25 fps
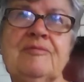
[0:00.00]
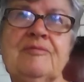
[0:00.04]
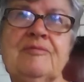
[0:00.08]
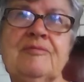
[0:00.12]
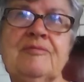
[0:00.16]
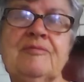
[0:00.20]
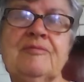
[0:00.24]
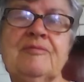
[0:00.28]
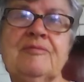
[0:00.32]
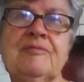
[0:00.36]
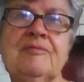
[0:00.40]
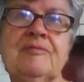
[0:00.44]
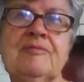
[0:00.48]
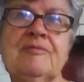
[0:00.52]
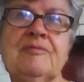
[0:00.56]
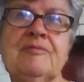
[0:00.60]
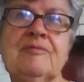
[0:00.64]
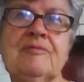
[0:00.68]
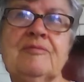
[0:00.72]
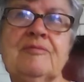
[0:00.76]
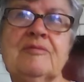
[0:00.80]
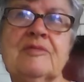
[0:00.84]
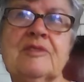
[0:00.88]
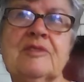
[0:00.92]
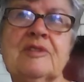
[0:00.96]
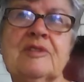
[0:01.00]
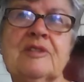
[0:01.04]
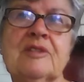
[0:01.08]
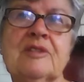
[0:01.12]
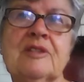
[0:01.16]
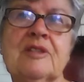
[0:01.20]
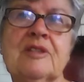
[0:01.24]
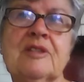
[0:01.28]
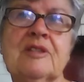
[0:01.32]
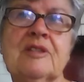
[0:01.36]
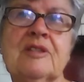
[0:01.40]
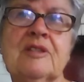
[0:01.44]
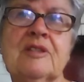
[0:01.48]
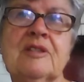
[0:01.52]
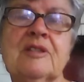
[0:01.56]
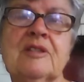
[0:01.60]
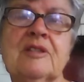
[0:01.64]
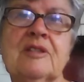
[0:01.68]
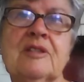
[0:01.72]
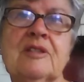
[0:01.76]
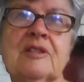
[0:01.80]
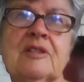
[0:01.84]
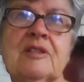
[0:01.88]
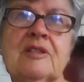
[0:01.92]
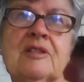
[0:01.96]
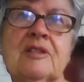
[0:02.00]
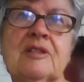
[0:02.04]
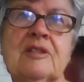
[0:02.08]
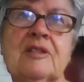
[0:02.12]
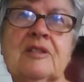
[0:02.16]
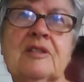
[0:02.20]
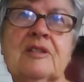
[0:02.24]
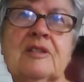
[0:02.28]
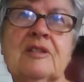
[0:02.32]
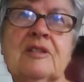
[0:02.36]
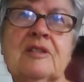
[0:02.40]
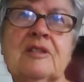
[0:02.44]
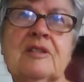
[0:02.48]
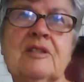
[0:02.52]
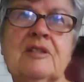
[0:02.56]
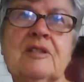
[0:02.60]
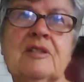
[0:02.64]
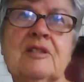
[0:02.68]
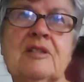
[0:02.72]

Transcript: Nobody speaks.